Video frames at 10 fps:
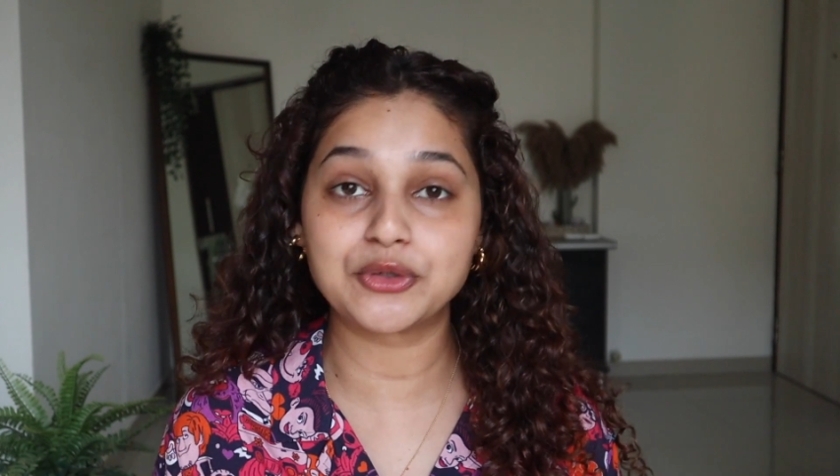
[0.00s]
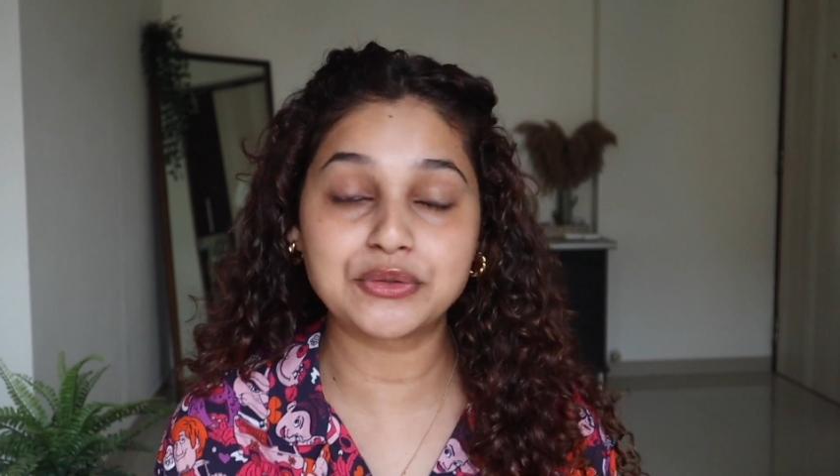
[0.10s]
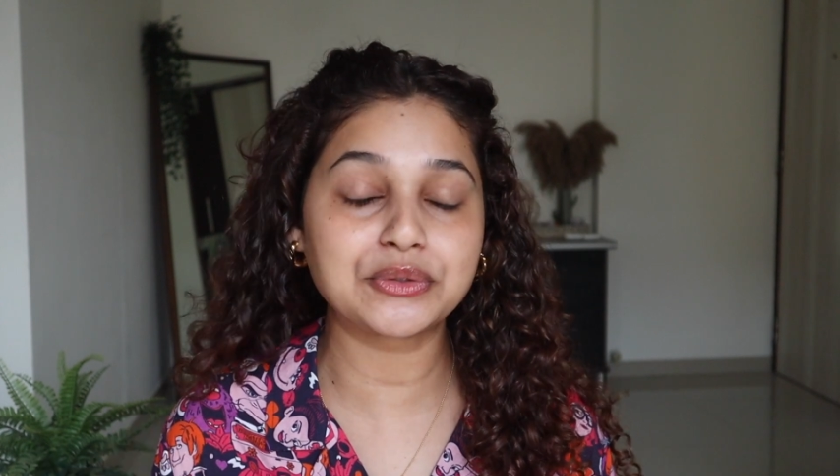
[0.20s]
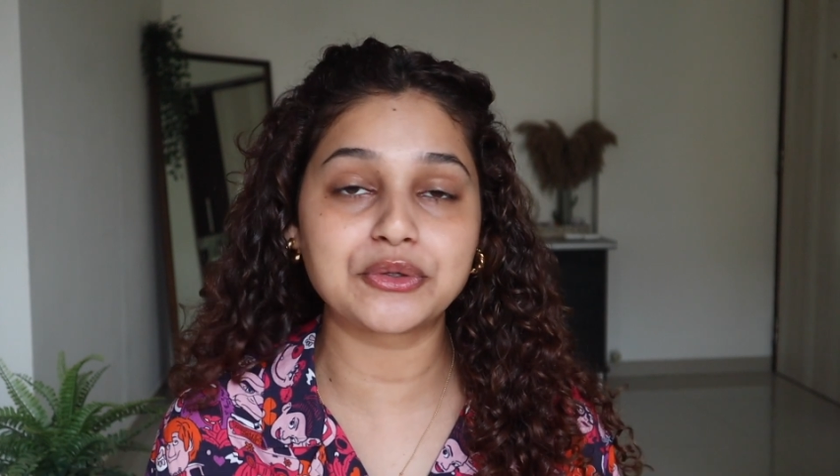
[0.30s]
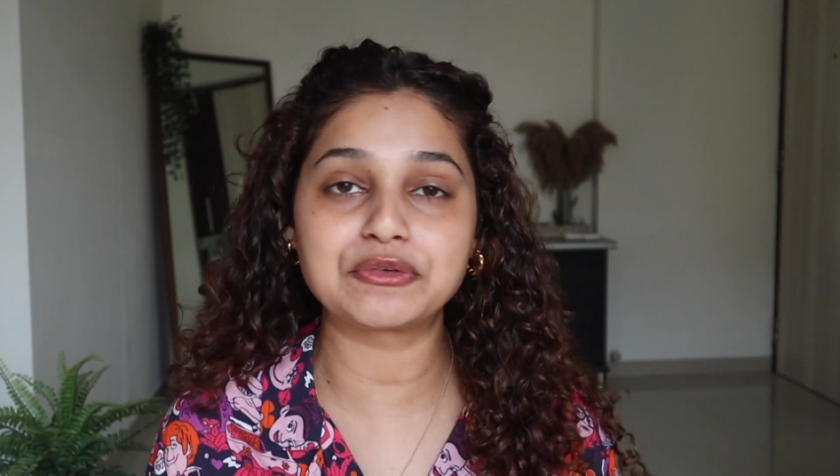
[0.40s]

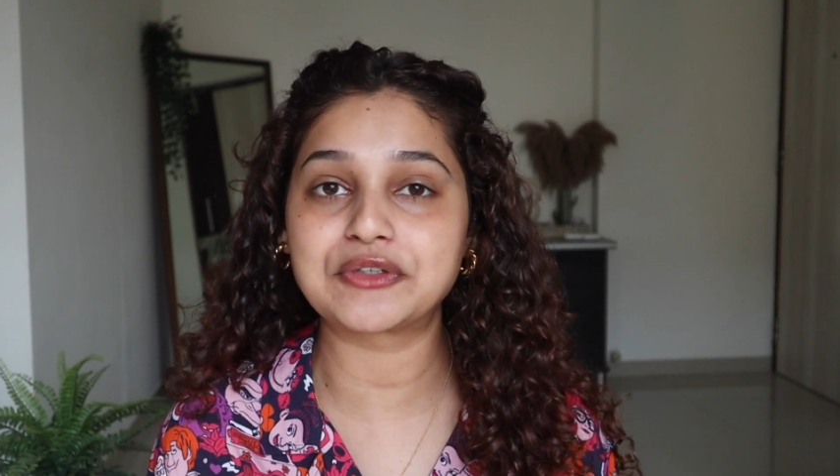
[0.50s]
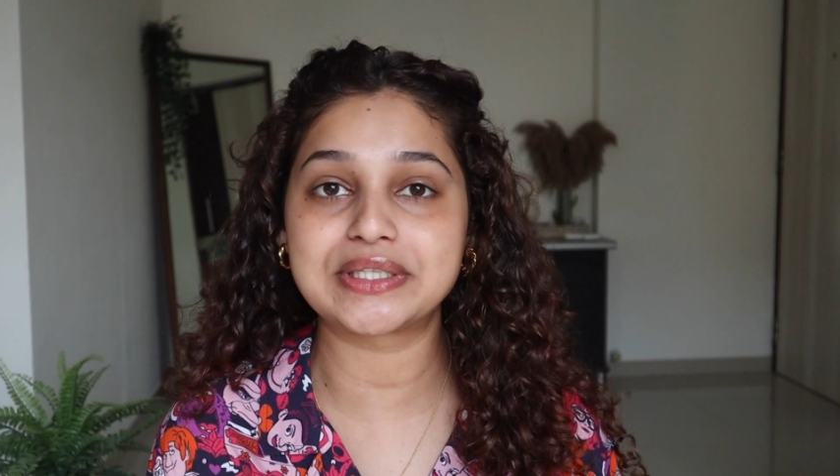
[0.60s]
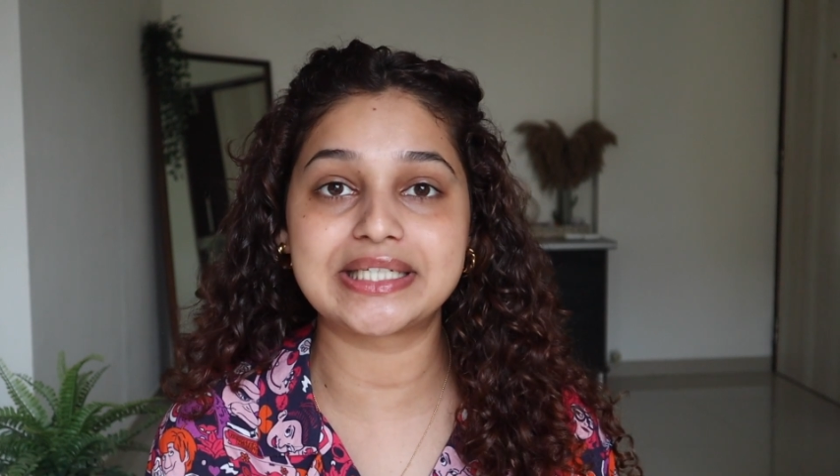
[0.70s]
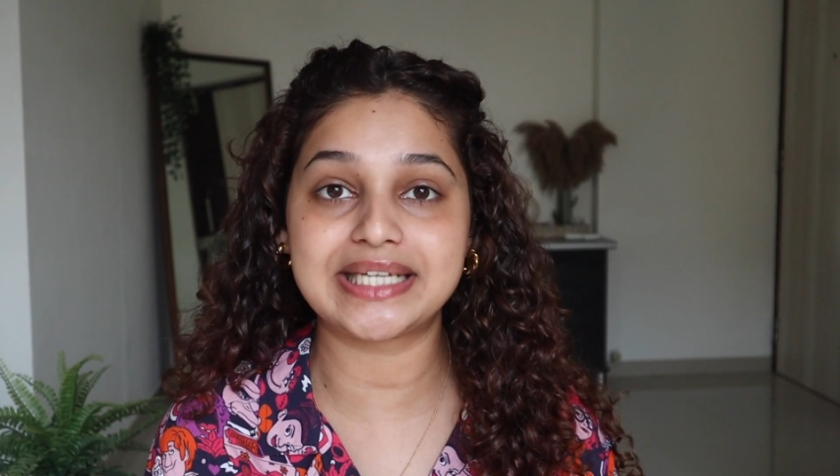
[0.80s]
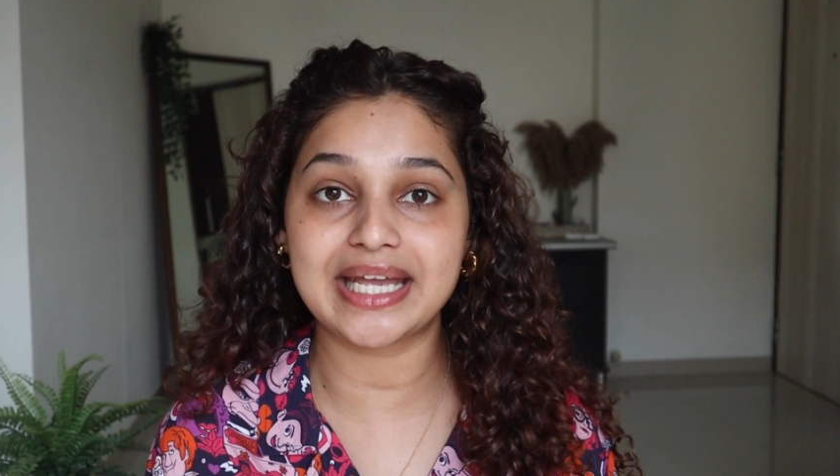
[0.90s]
good to go for
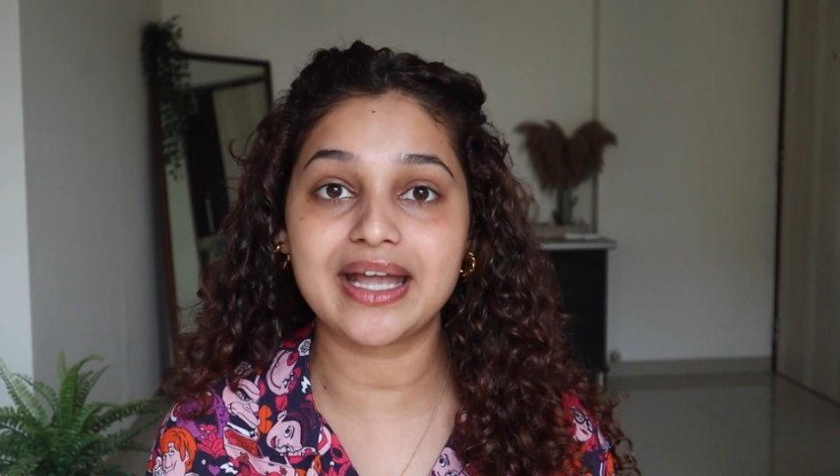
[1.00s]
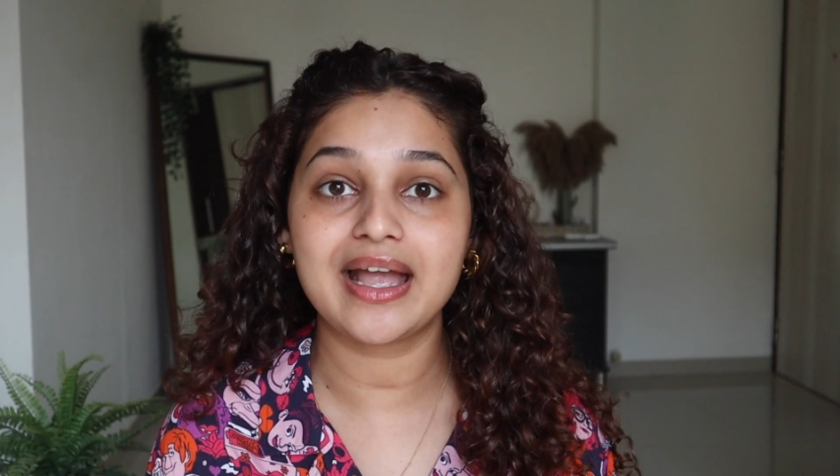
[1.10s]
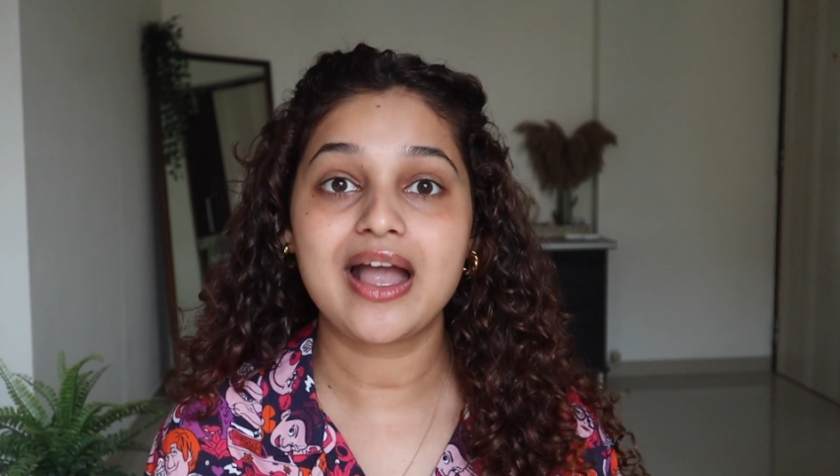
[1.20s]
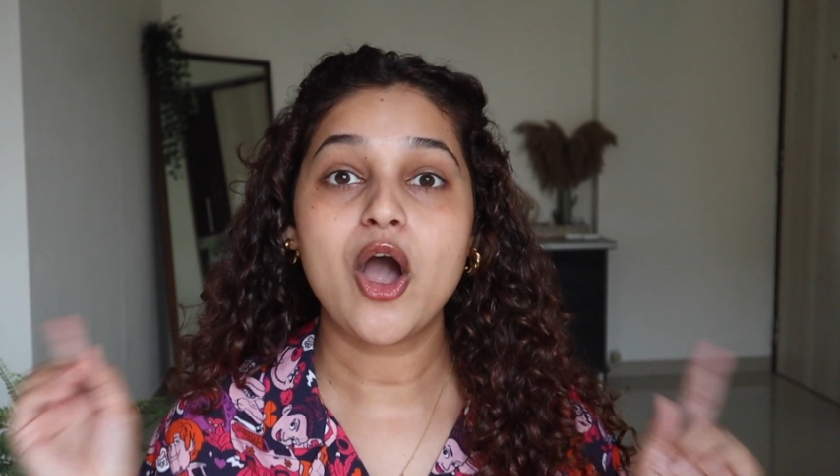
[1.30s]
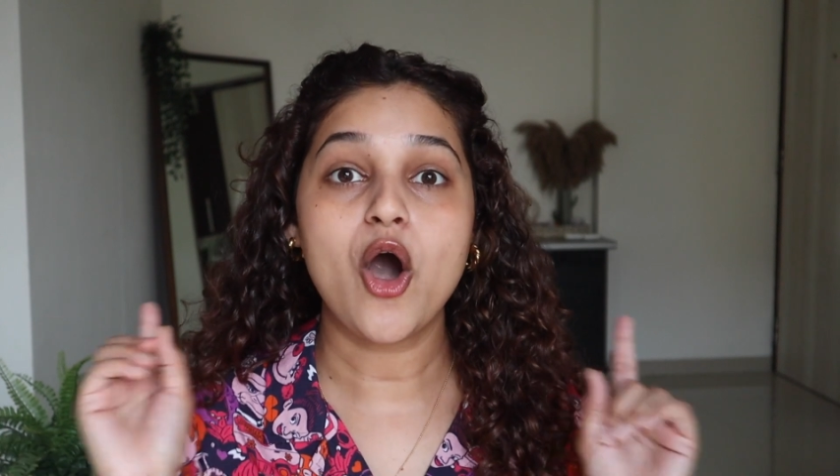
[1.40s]
the day.